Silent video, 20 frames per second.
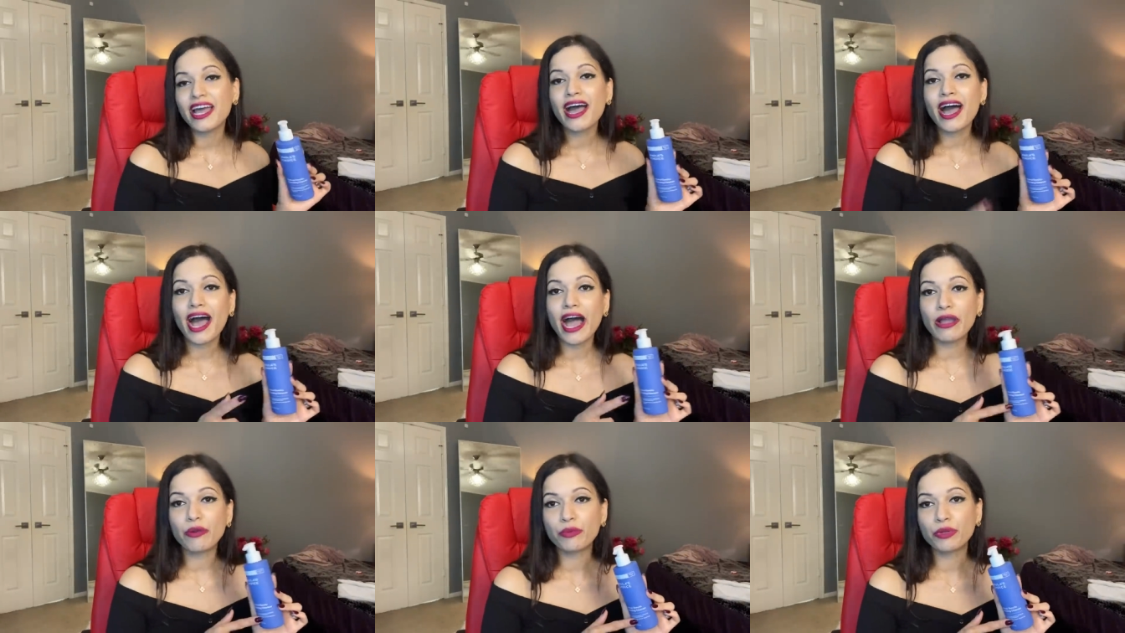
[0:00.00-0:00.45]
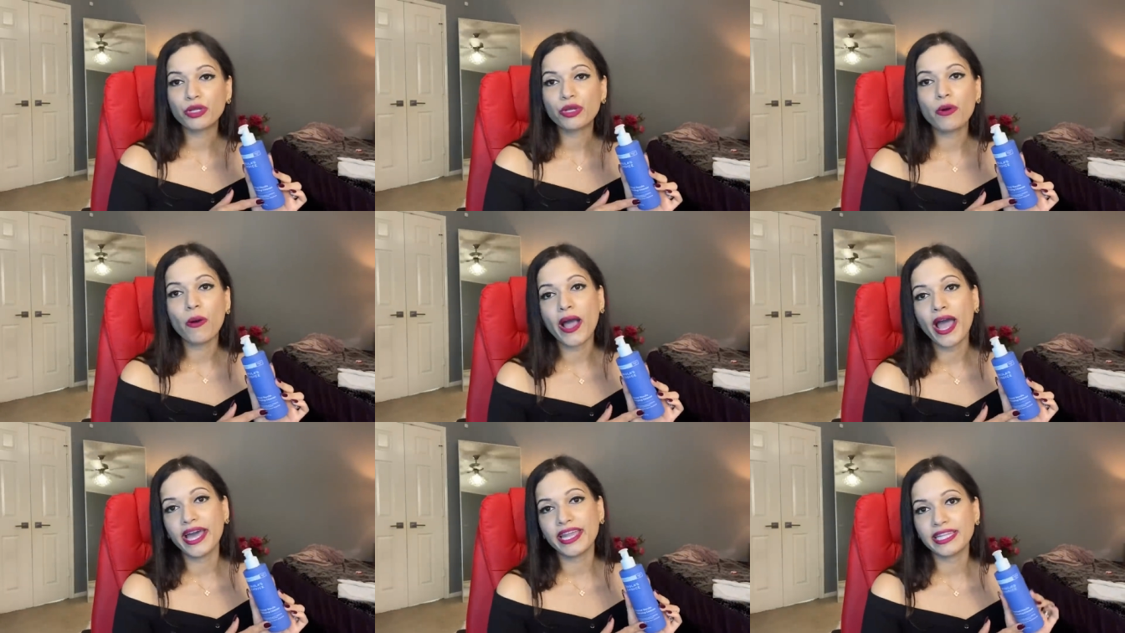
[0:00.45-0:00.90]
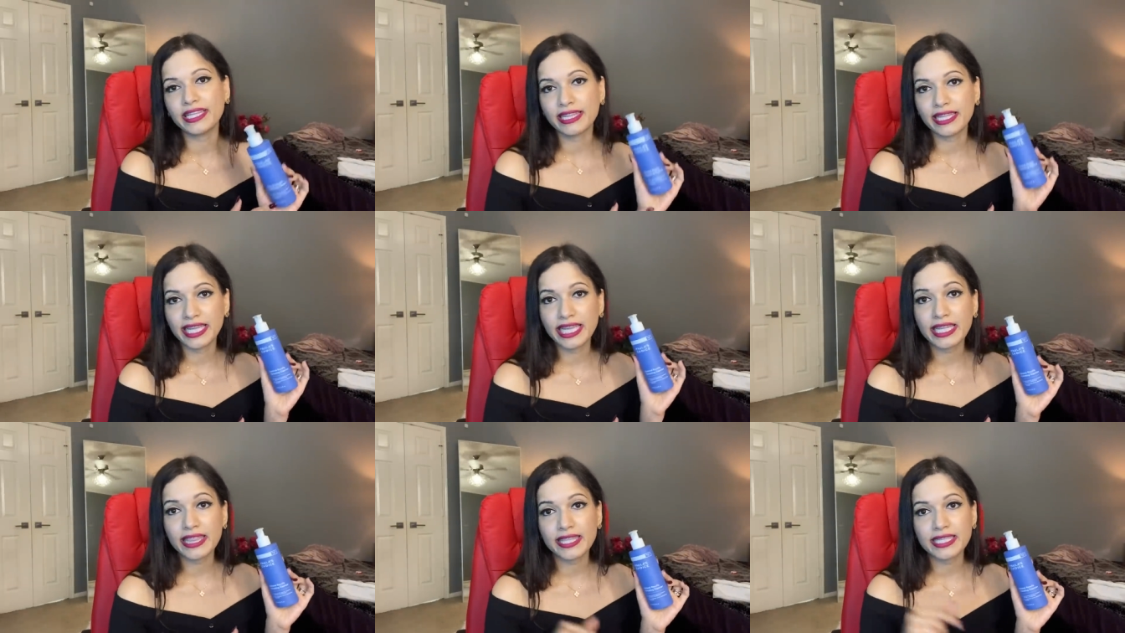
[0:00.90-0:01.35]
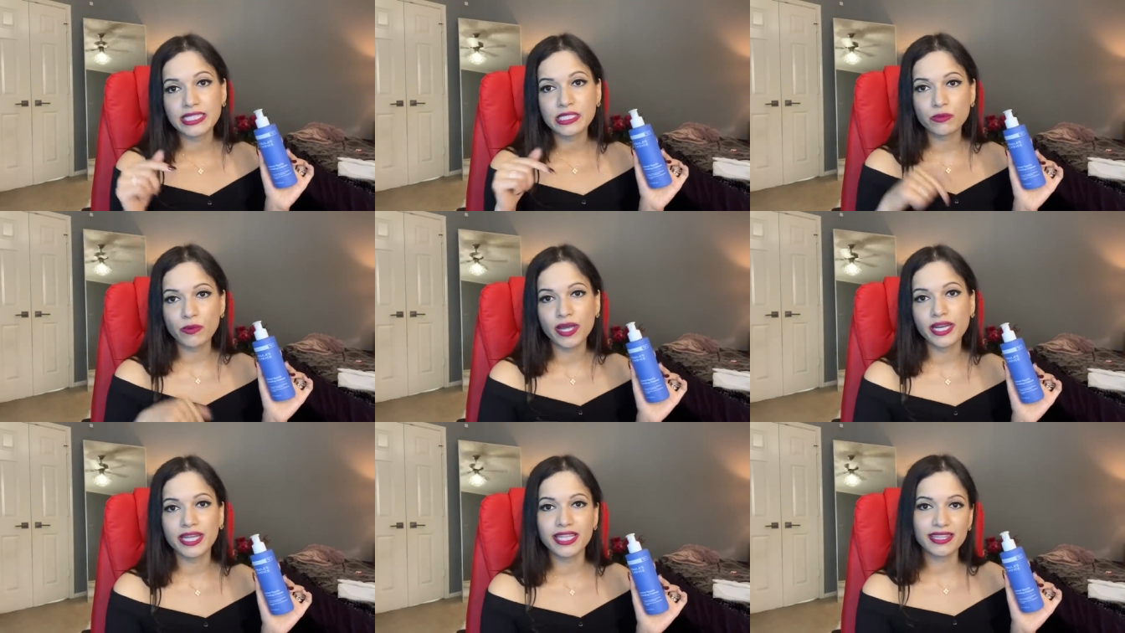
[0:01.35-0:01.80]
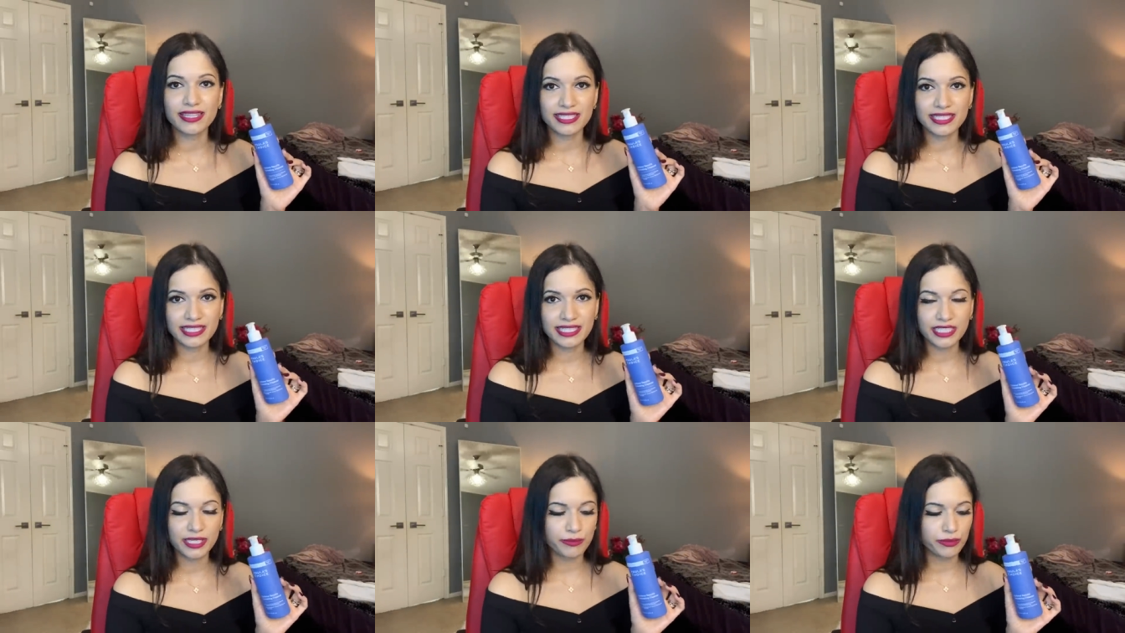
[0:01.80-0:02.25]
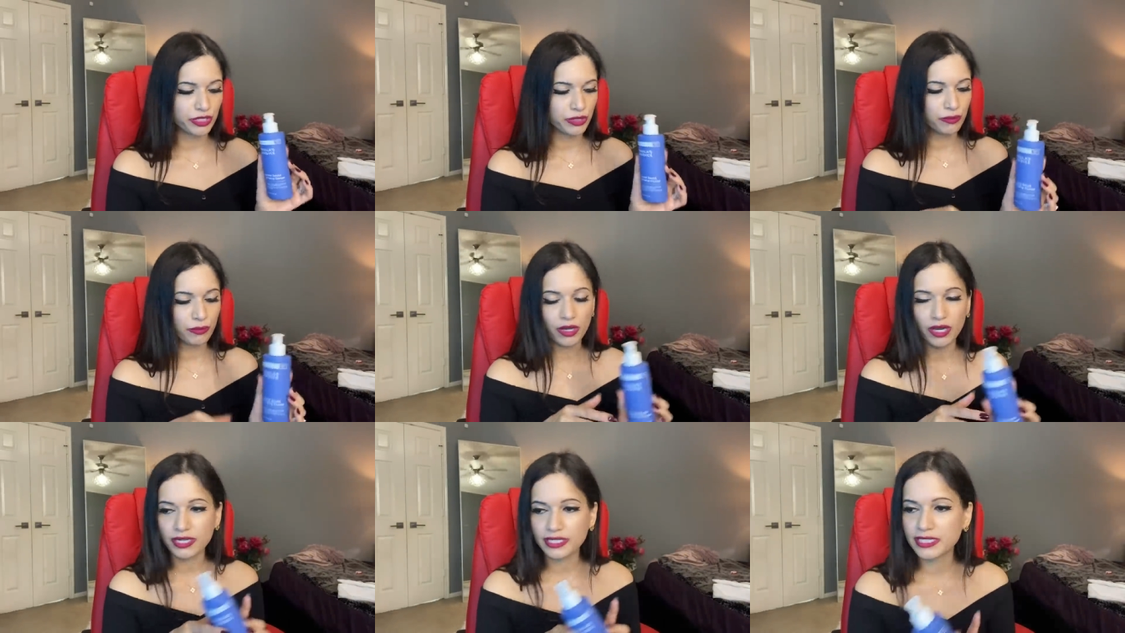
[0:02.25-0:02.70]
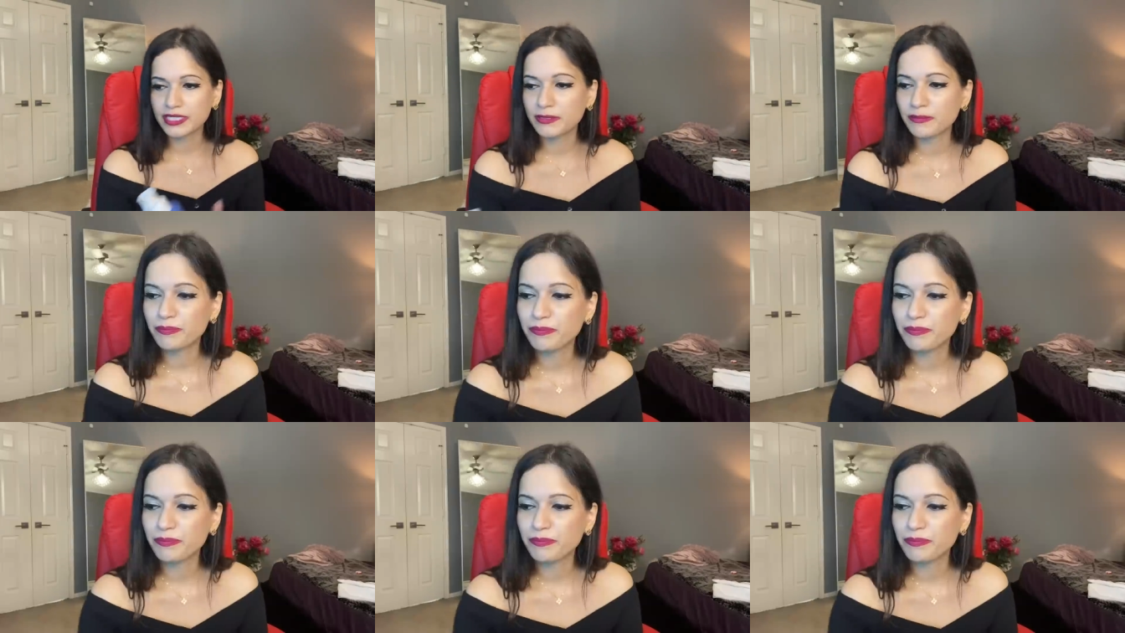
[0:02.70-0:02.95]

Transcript: I will go ahead and link this one in the description box.